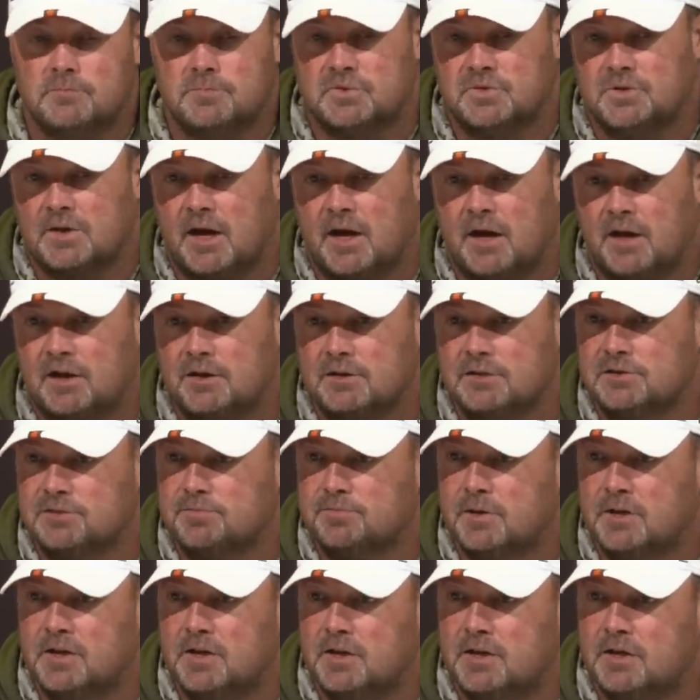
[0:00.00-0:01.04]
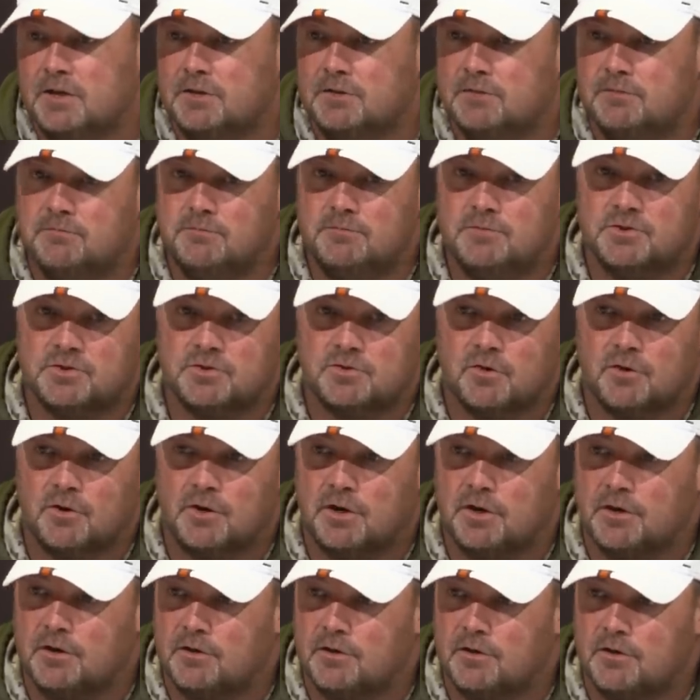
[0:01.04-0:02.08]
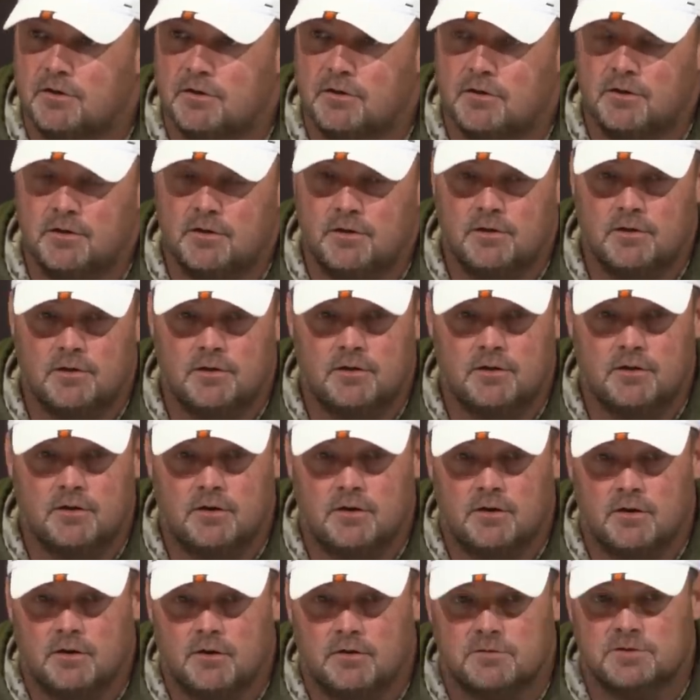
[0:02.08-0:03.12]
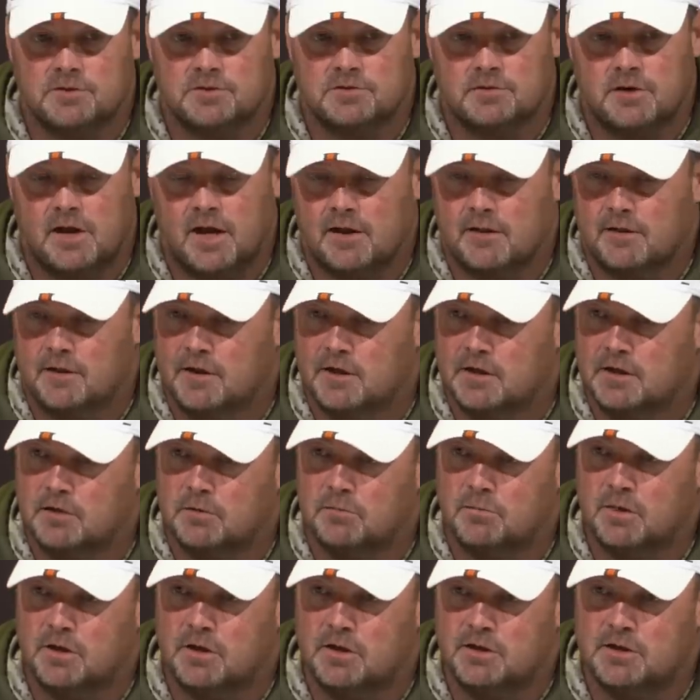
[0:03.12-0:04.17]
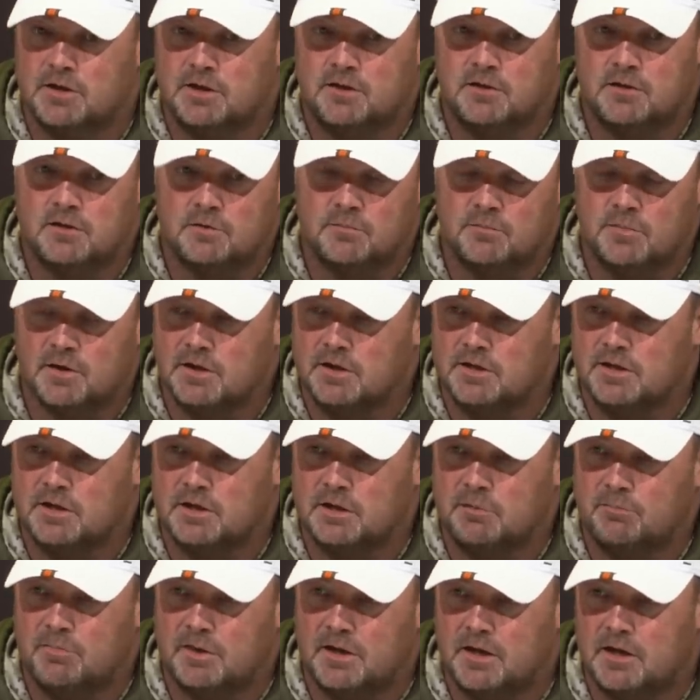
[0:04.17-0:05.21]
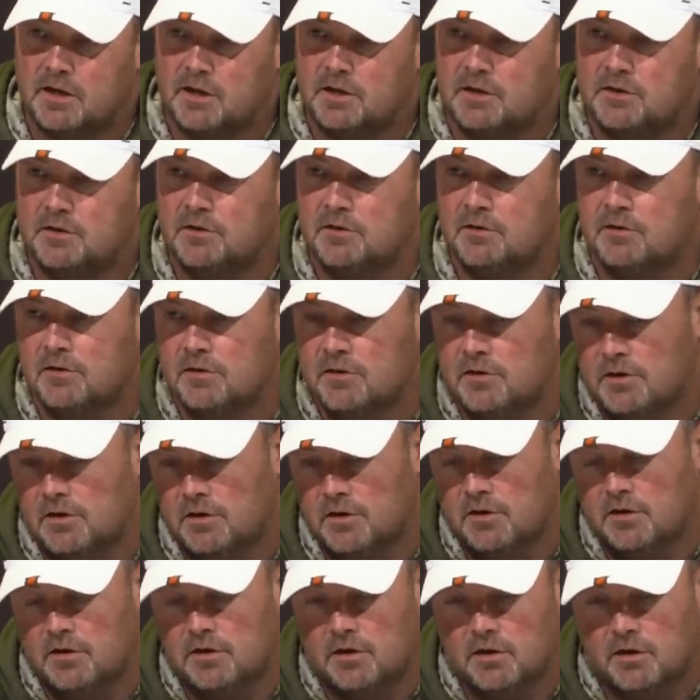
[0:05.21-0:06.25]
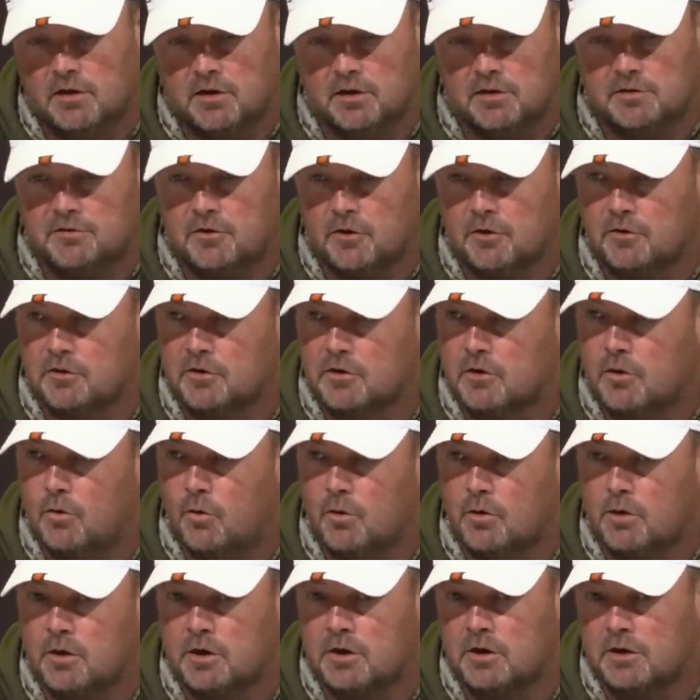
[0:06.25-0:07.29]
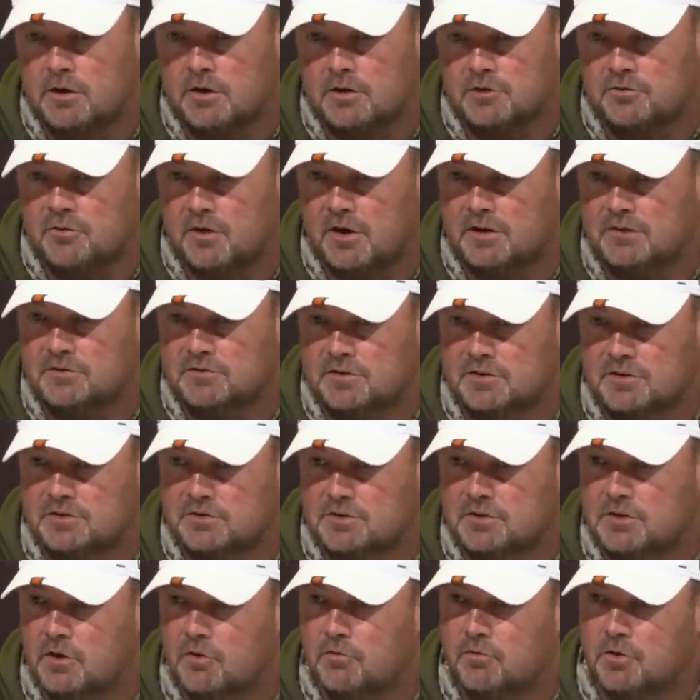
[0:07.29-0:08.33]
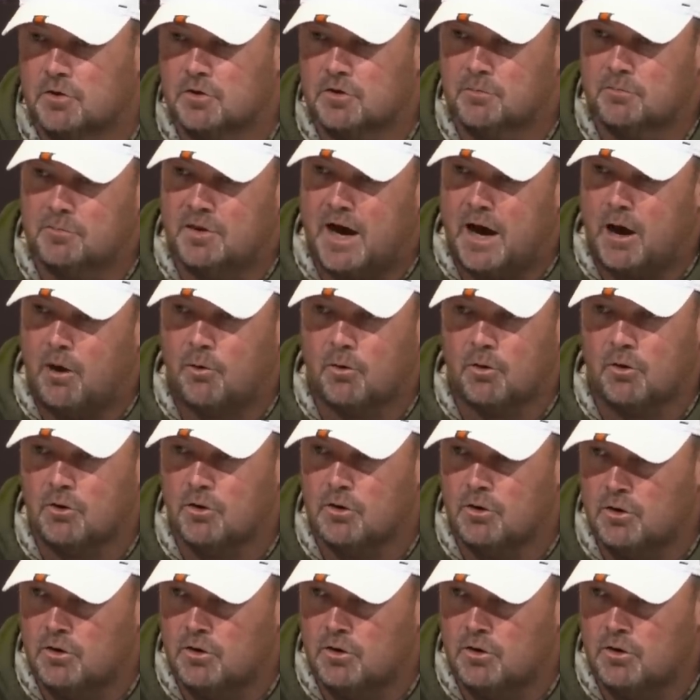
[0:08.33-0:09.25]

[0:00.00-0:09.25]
Size, speed, strength, just athletic ability, the ability to bend, turn the corner, and then transition over into power.